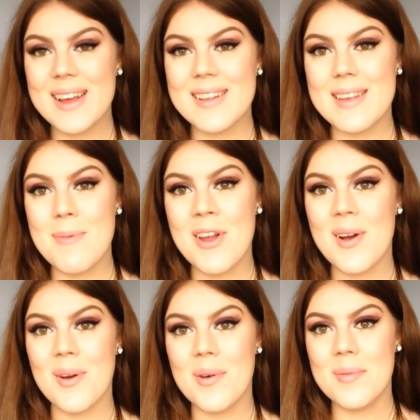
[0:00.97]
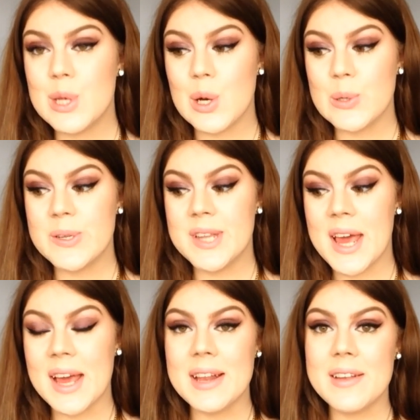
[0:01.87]
it's Emma Nørgaard. So
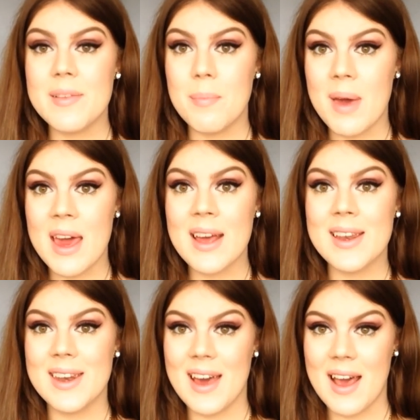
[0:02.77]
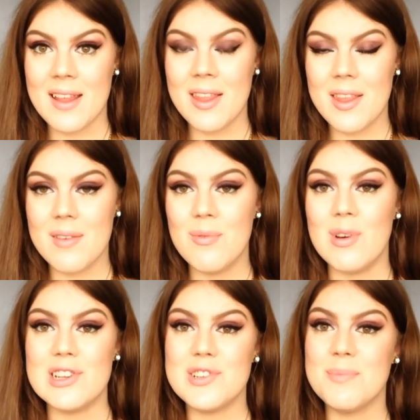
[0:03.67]
today it is May 9th,
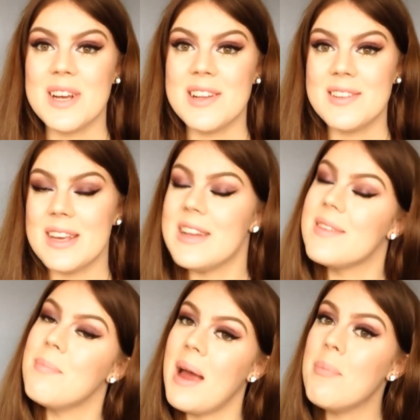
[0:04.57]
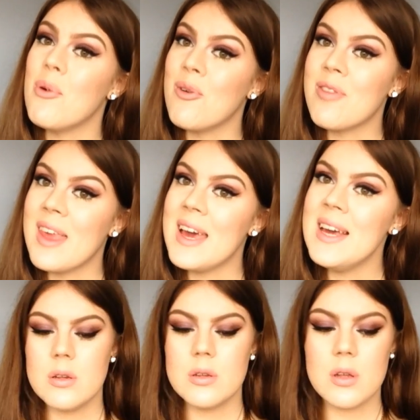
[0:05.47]
which means it's my birthday.